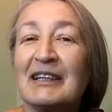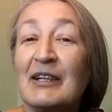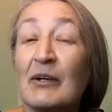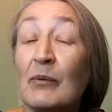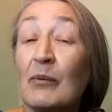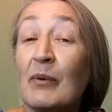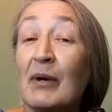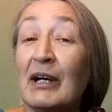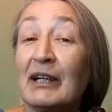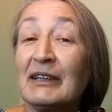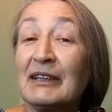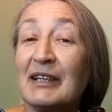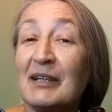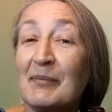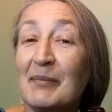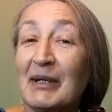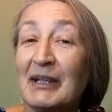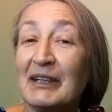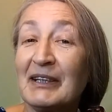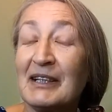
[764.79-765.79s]
the
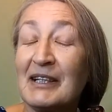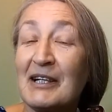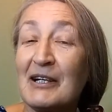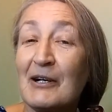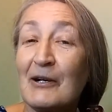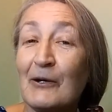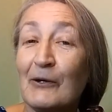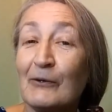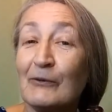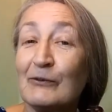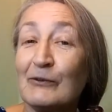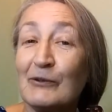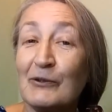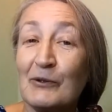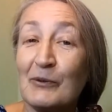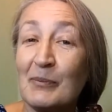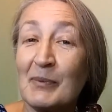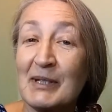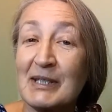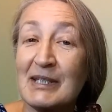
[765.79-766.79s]
welcoming
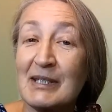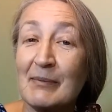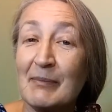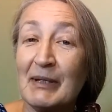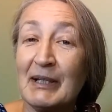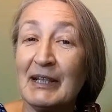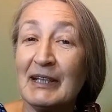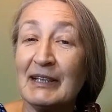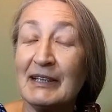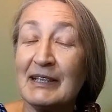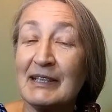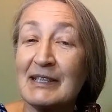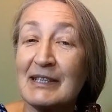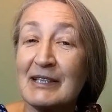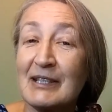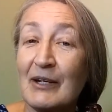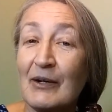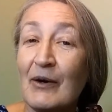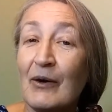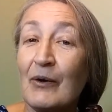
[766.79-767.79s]
of new
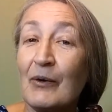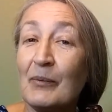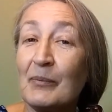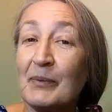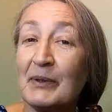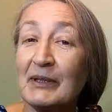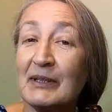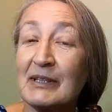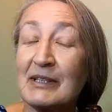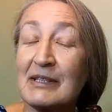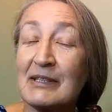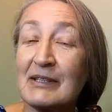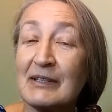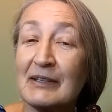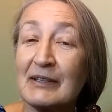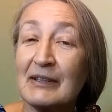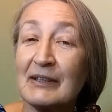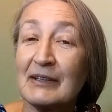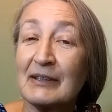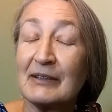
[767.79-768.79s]
possibilities, the
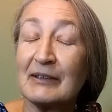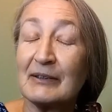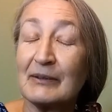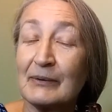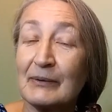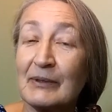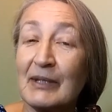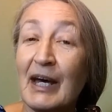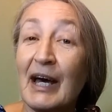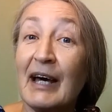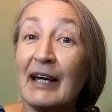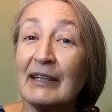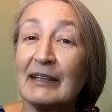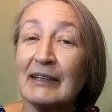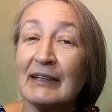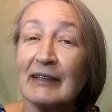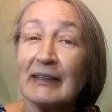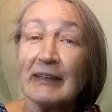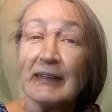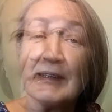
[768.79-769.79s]
openness to
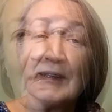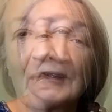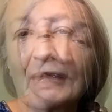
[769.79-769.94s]
that.